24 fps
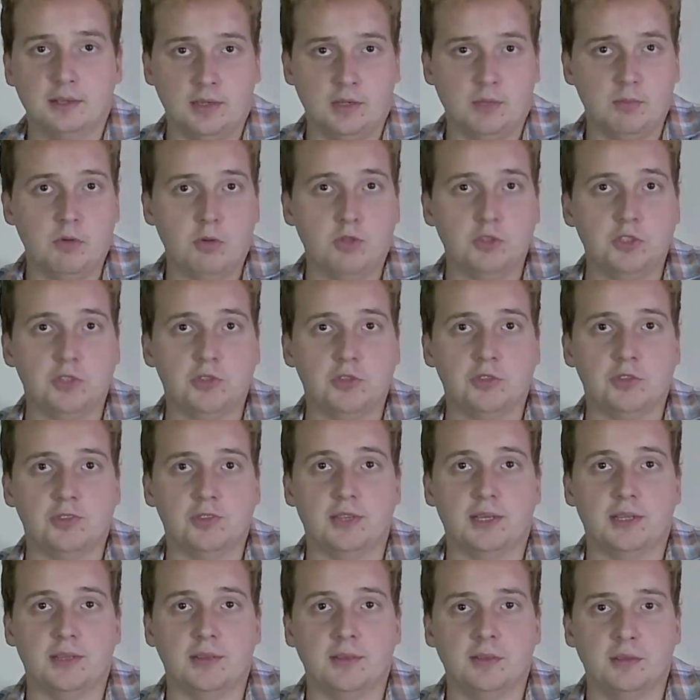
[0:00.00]
emotional
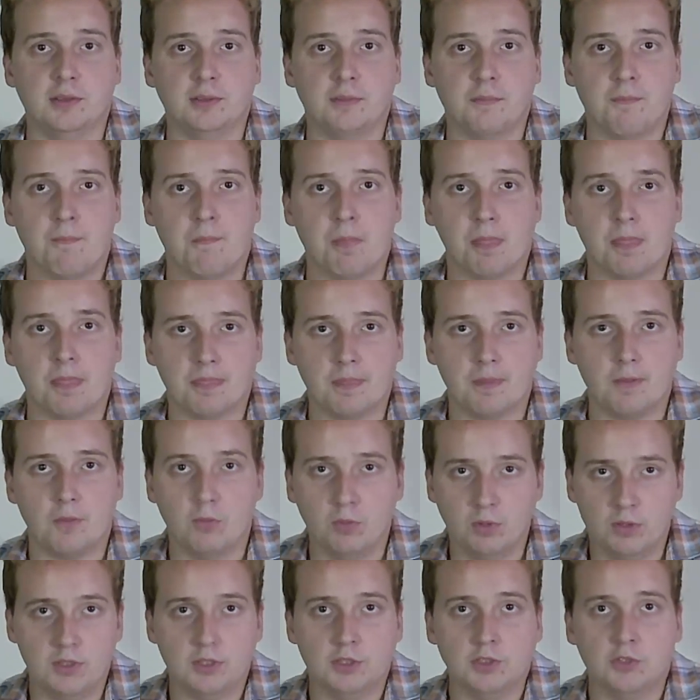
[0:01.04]
state when they're